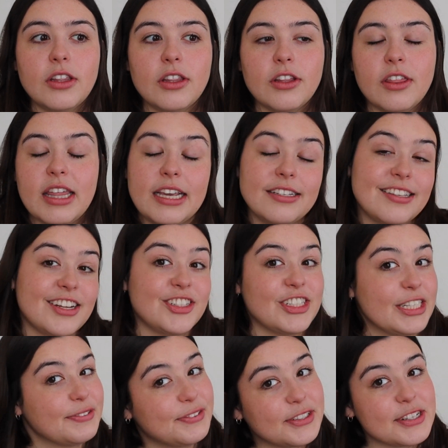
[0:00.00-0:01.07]
the things that
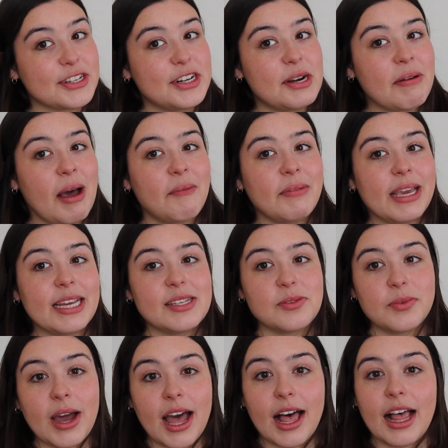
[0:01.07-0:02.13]
she first learned about me as
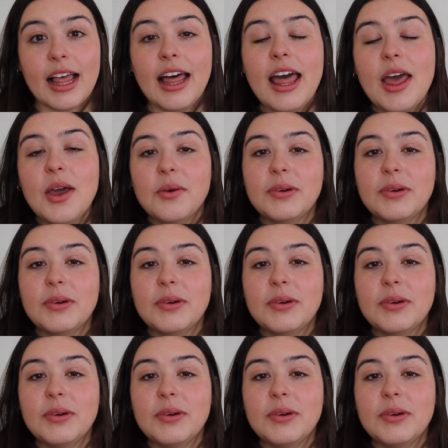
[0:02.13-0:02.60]
well,